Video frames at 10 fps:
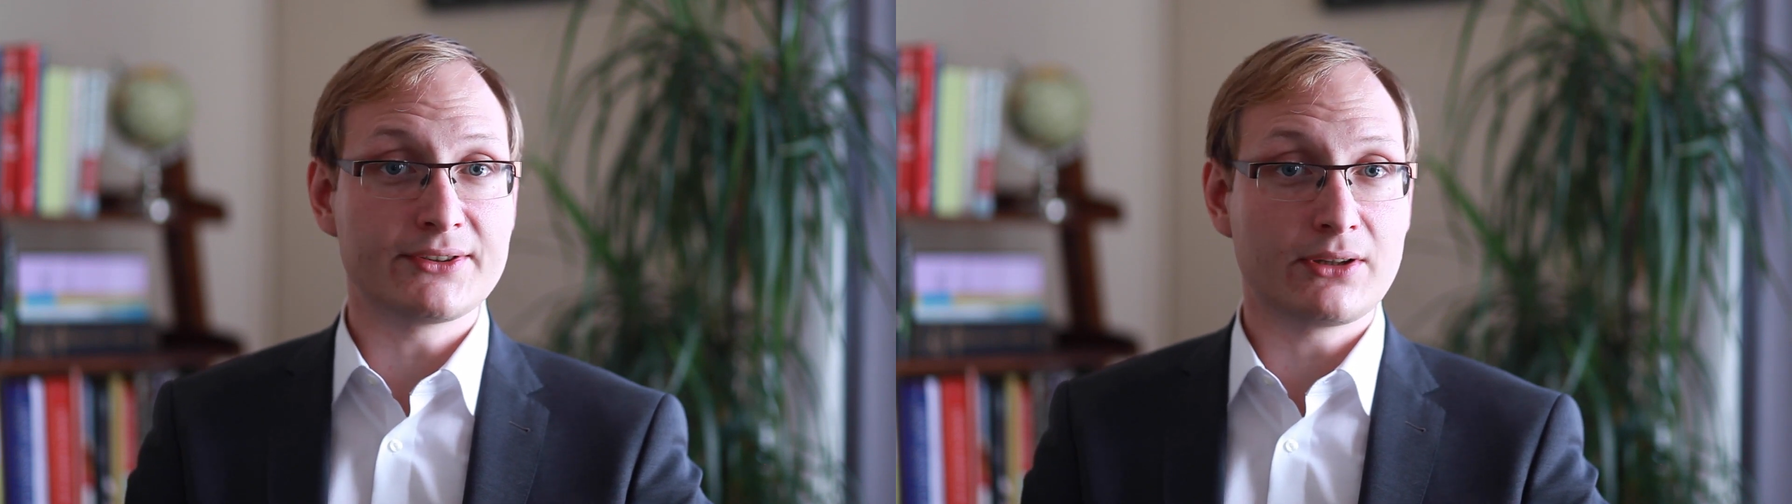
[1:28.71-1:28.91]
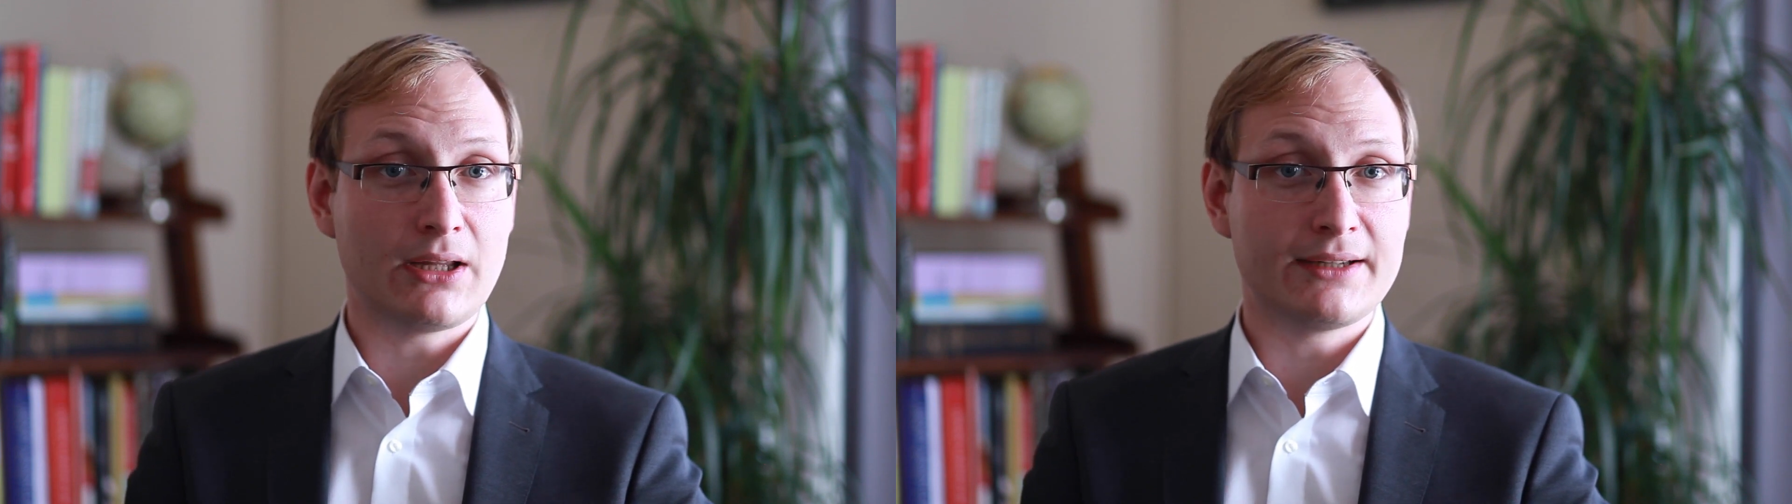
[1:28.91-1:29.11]

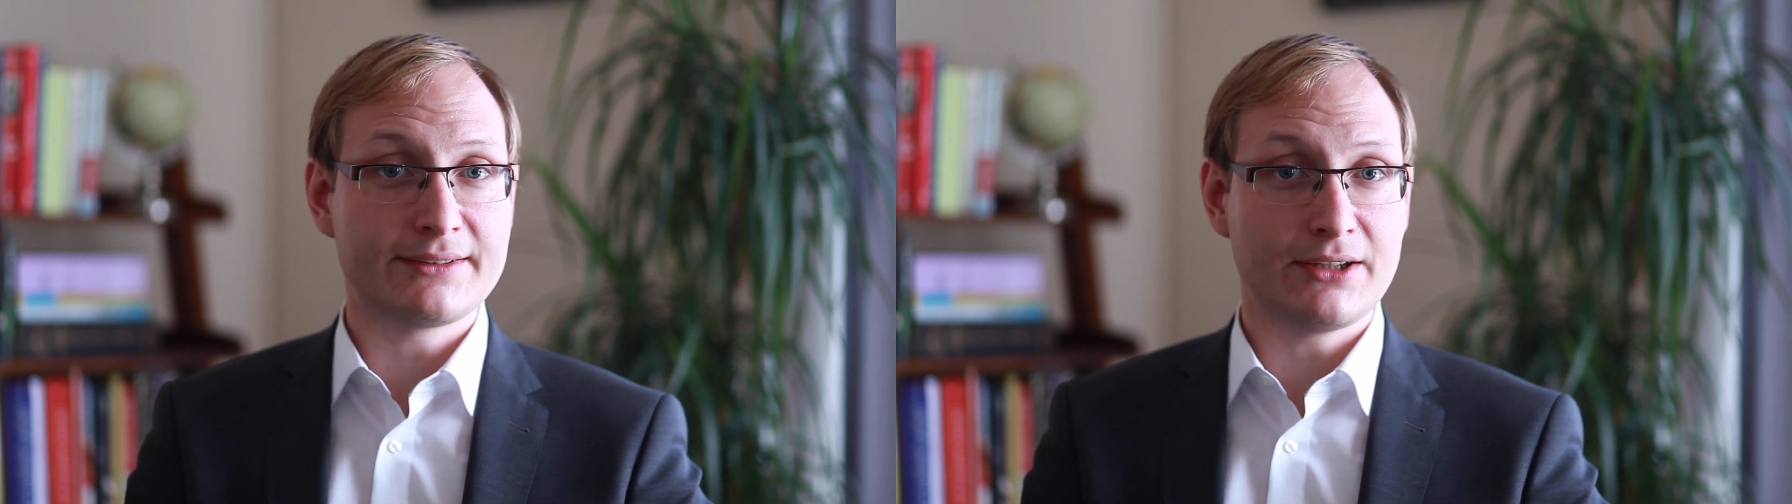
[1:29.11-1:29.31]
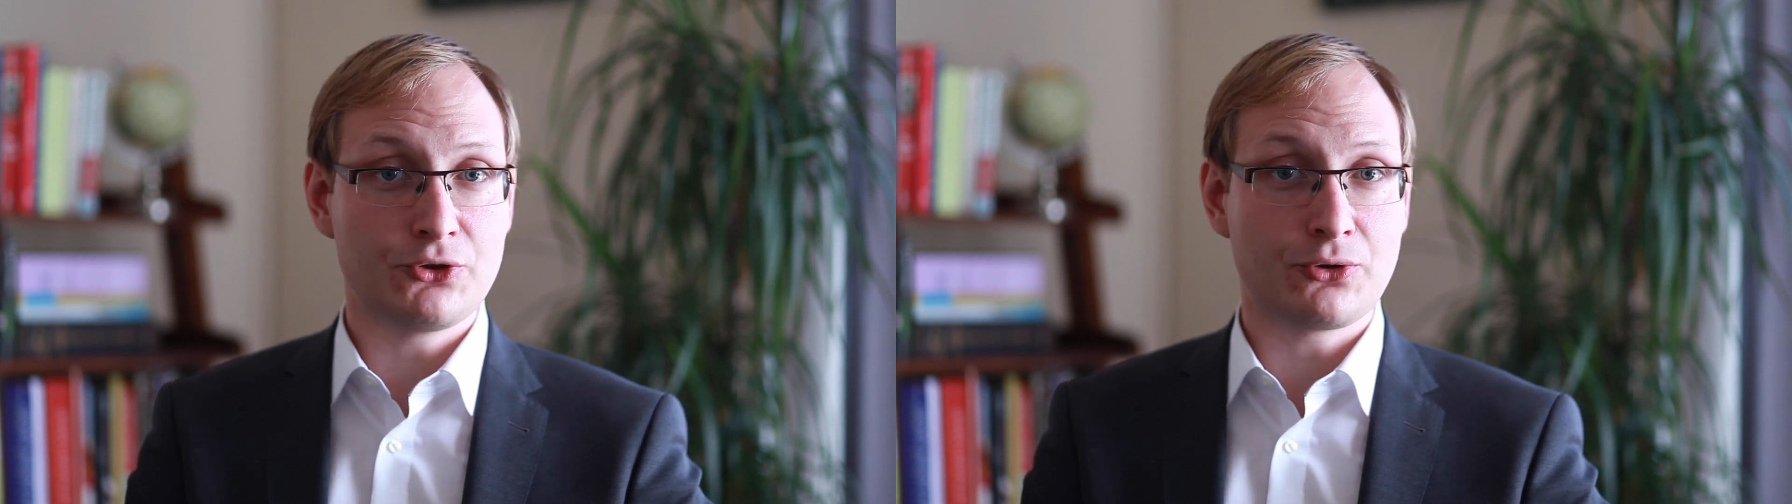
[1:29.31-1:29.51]

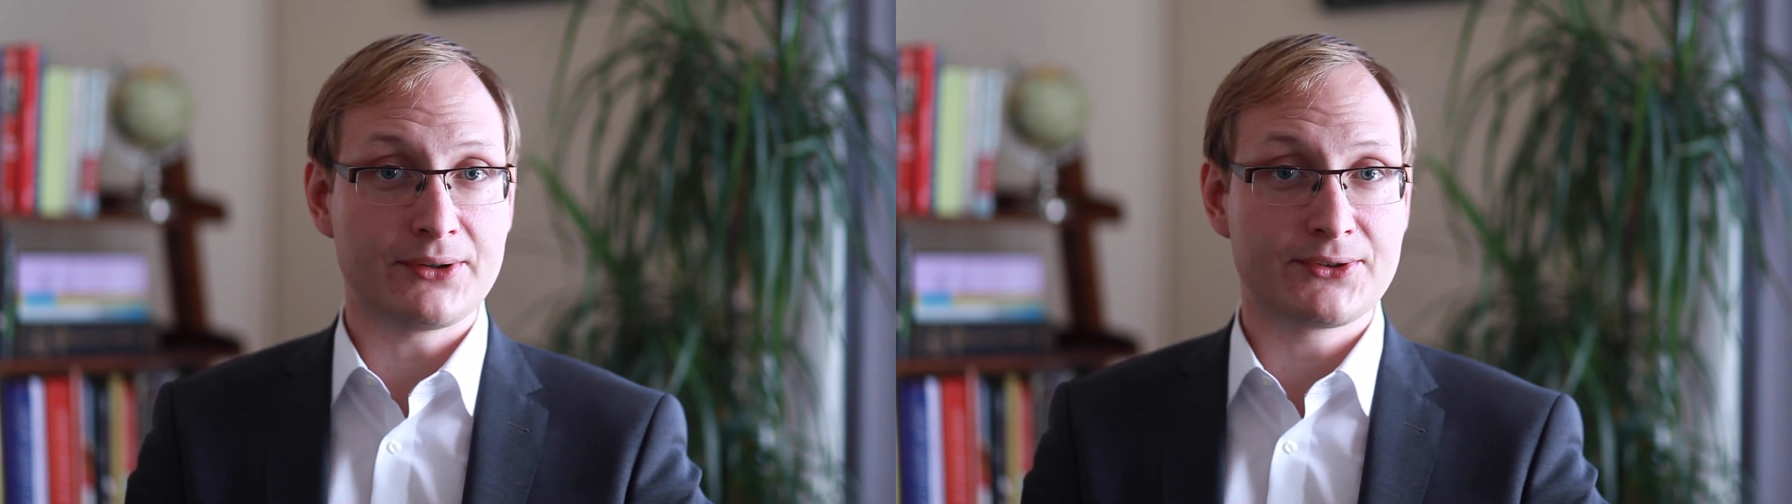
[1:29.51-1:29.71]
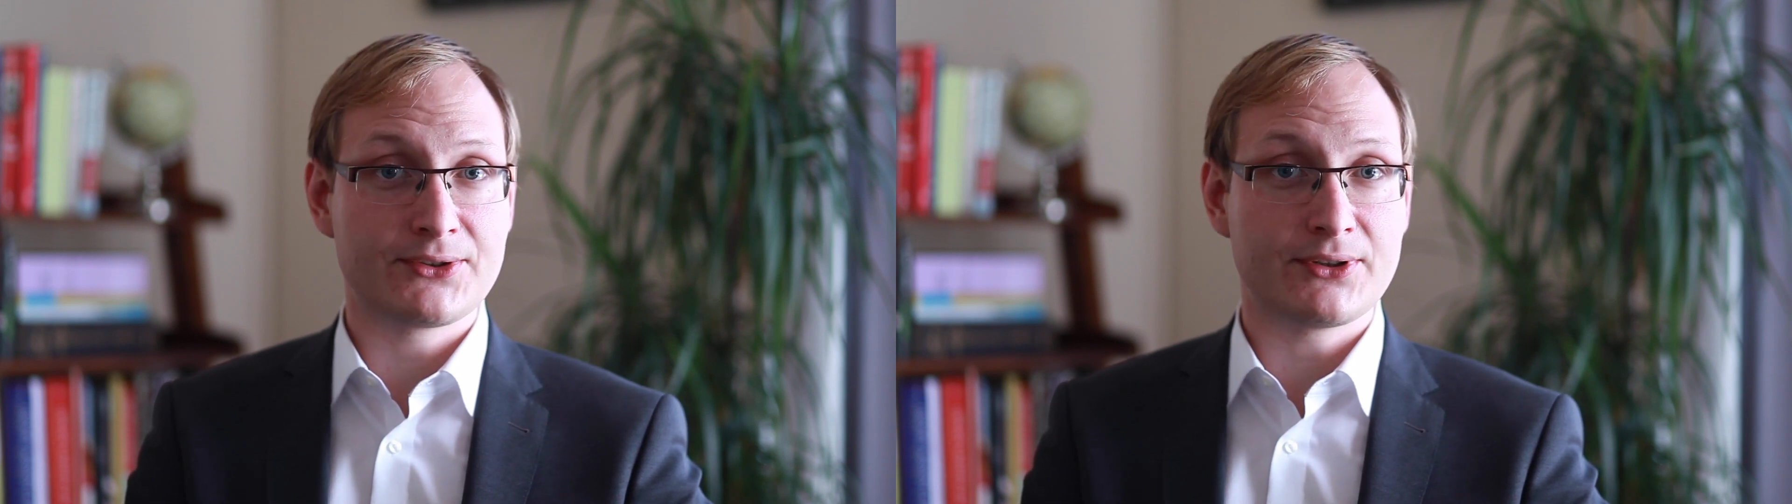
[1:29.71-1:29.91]
class
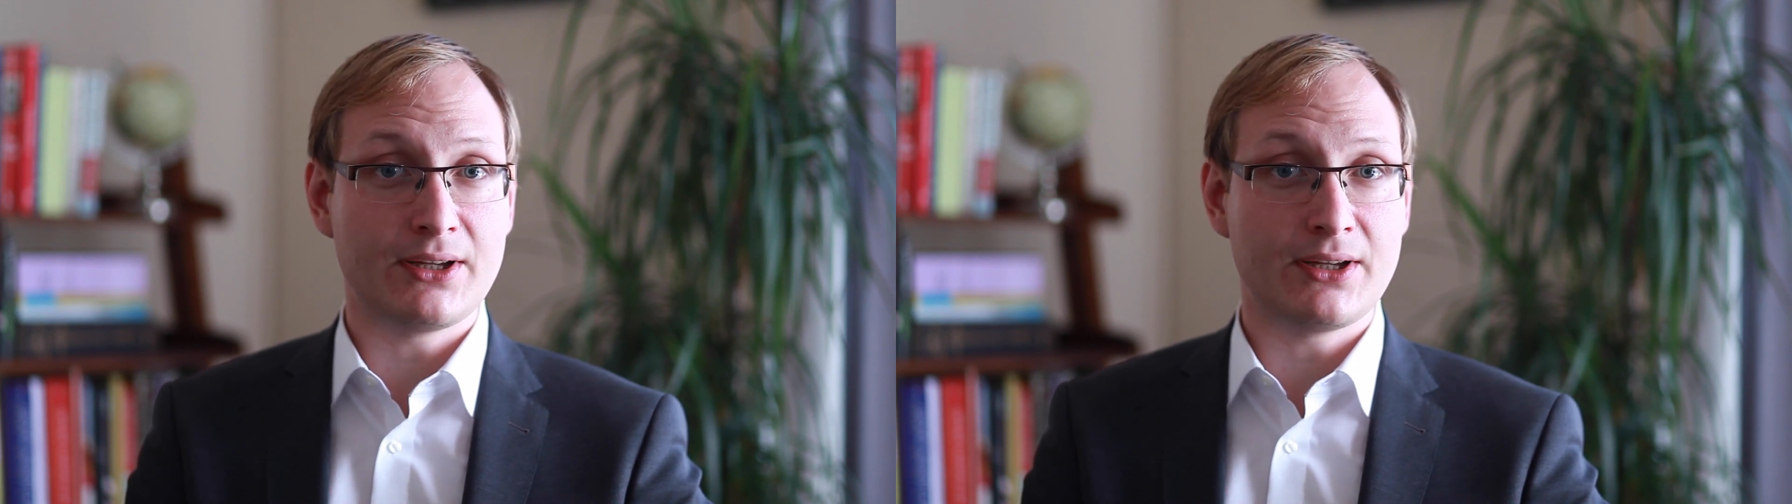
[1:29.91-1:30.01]
interests